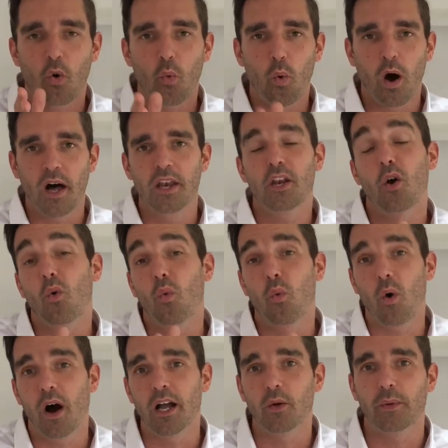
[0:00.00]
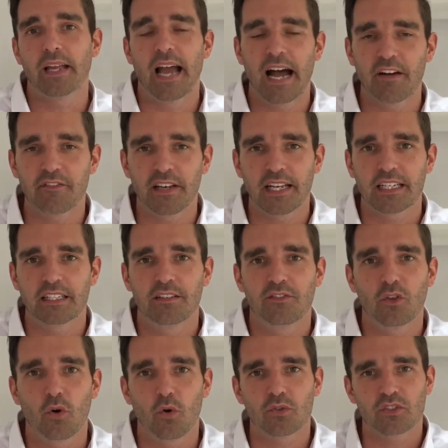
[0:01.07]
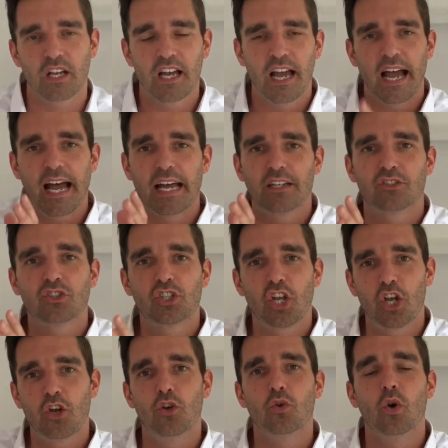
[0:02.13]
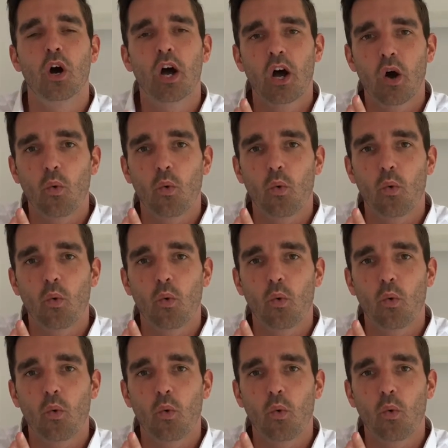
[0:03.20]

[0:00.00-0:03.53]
One, why we have negative thoughts, and two,